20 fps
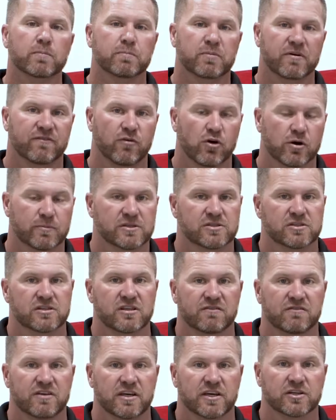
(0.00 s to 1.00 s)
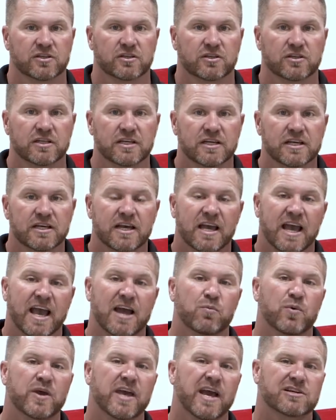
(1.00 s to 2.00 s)
performance to the vehicle,
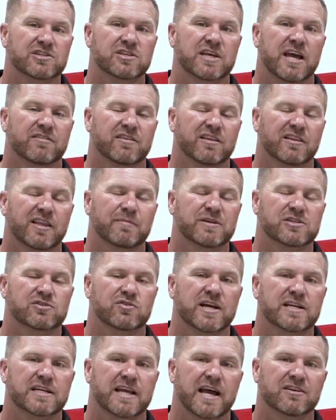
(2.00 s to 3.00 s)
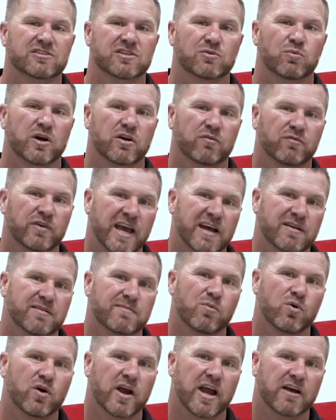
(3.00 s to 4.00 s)
and we actually have the limits right now to where if we added
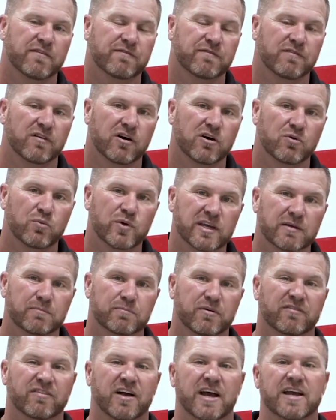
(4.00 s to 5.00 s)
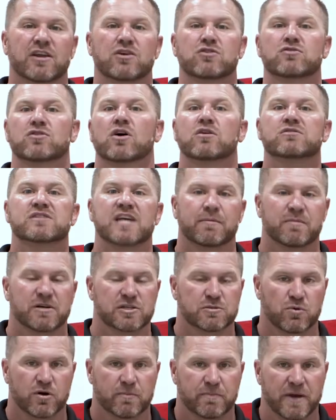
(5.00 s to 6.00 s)
more airflow, we could provide who knows how
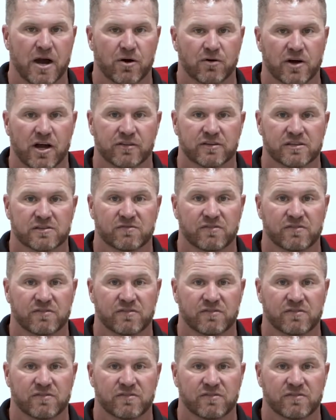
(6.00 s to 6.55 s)
much more power out of this